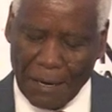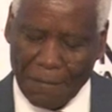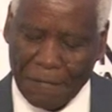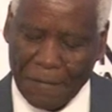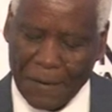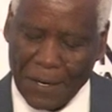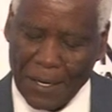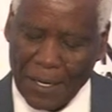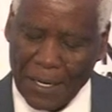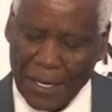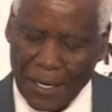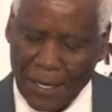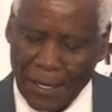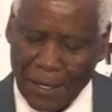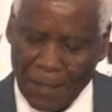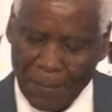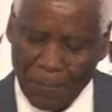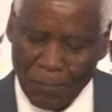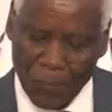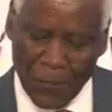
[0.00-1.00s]
a
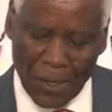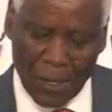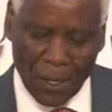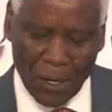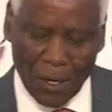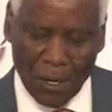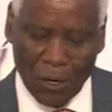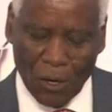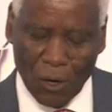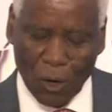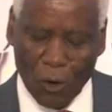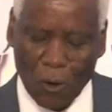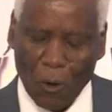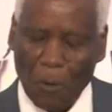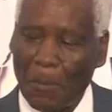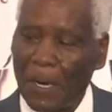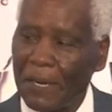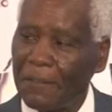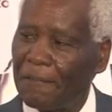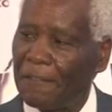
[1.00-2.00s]
friendly local
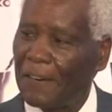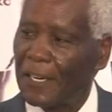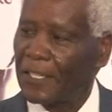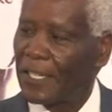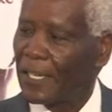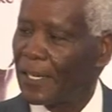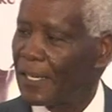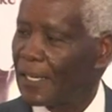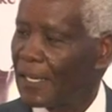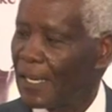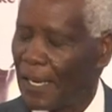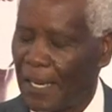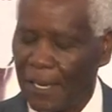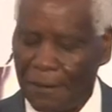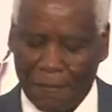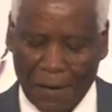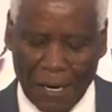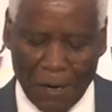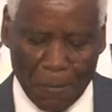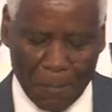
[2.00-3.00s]
manufacturing
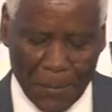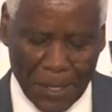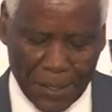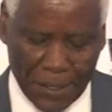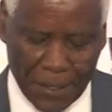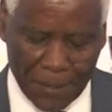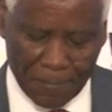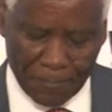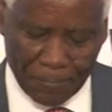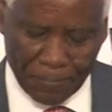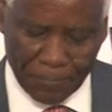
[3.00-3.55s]
environment.